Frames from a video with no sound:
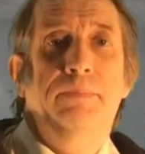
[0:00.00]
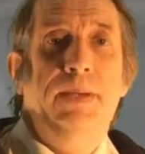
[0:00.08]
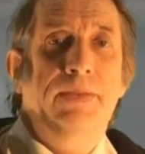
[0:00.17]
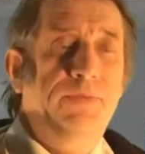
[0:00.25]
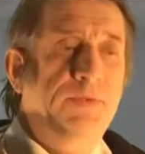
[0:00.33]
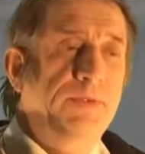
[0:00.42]

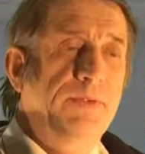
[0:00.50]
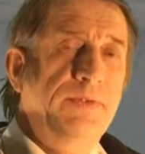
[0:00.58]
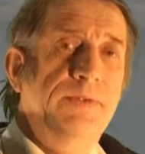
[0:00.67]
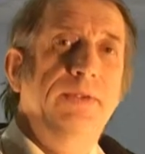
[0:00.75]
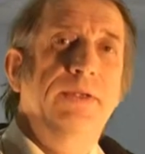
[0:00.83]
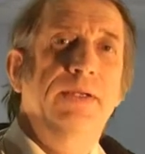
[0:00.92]
but
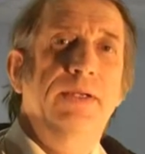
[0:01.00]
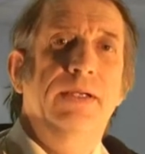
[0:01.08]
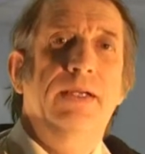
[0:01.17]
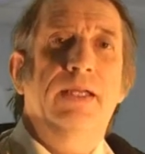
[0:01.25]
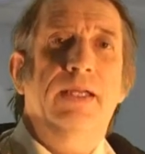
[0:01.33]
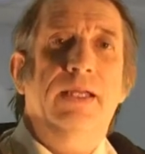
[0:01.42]

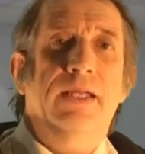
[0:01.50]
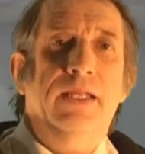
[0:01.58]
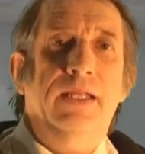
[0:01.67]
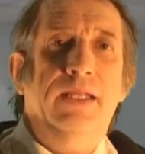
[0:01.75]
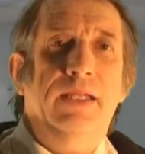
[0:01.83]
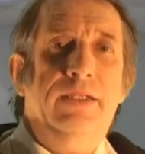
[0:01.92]

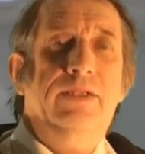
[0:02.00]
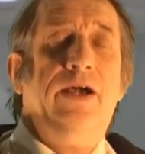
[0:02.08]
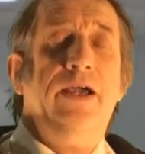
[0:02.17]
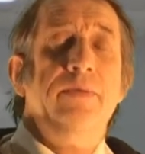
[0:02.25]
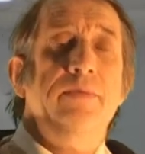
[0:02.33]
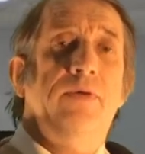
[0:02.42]
the
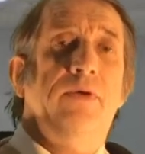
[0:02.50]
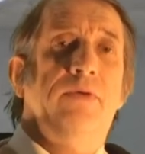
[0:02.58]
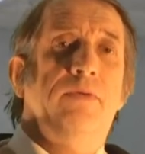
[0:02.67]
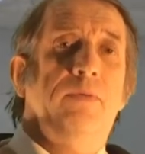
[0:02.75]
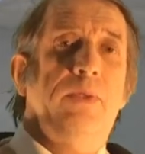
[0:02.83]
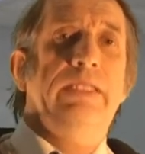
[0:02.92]
time
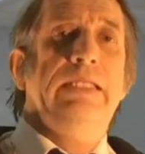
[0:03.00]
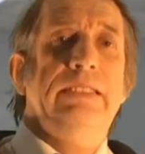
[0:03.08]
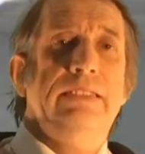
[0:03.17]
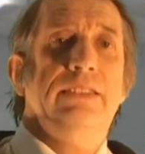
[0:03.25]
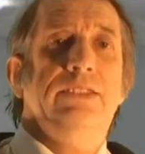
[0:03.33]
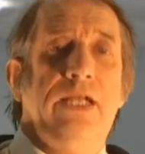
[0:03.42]
when
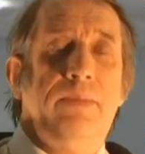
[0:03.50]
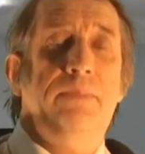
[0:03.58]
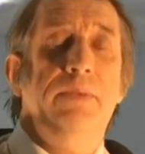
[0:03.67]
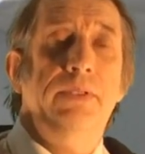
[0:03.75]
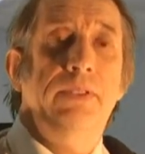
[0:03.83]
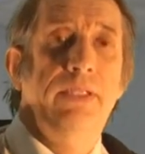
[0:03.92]
this
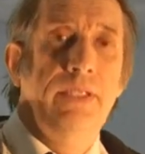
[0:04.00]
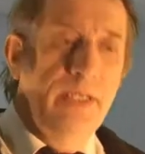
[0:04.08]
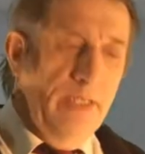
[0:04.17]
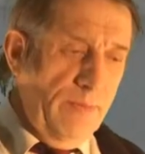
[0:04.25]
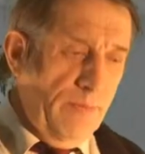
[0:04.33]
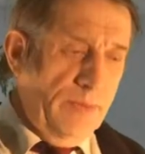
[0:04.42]
chapel
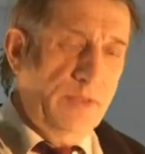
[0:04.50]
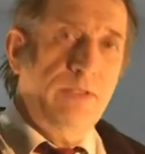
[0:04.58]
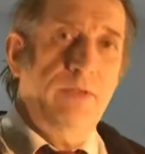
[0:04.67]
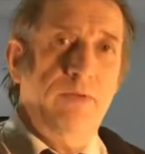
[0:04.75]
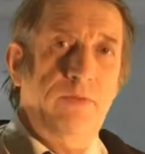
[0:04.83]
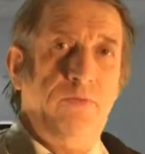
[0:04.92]

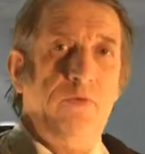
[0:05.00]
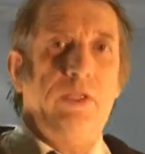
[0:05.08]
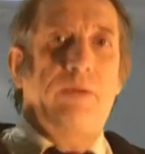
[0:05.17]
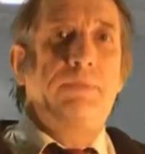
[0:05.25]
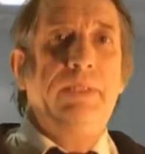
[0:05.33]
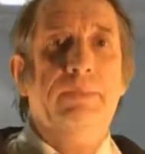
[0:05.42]
was
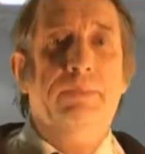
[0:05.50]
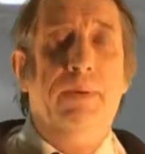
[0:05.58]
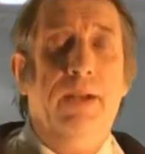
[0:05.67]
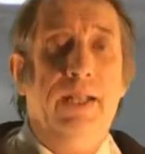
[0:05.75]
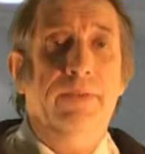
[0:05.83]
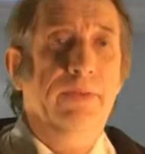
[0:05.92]
full of
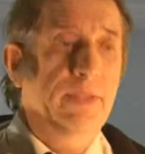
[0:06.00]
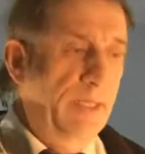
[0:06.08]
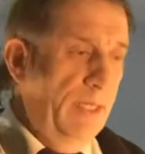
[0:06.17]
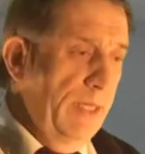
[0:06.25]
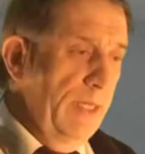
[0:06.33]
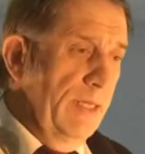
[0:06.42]
people,
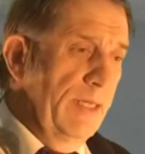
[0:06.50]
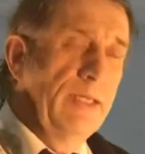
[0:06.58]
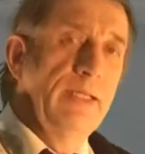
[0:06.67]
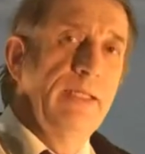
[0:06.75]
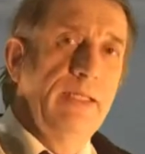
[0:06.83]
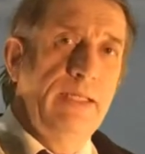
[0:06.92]

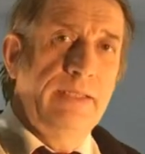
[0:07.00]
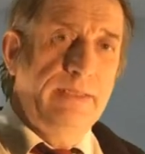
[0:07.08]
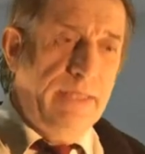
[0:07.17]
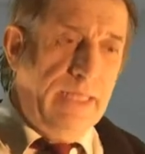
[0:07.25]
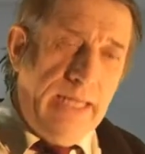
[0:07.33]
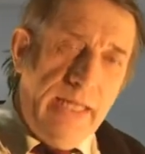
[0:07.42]

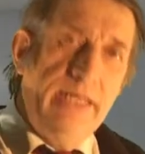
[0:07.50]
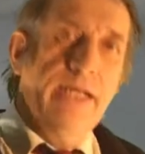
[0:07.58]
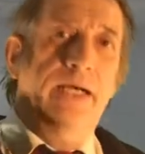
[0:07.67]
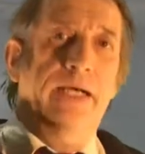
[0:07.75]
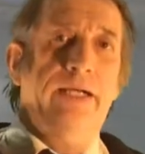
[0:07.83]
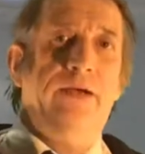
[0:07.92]
this
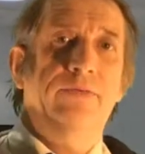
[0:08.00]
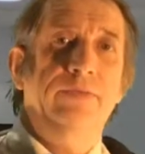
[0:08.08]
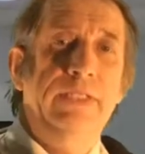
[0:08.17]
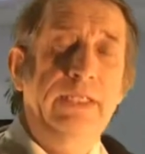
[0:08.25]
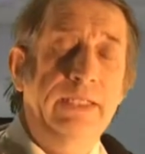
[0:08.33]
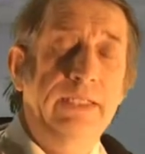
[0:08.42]
area
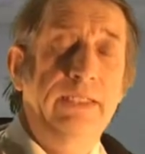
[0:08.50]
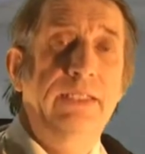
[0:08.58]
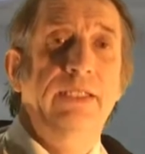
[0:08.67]
around here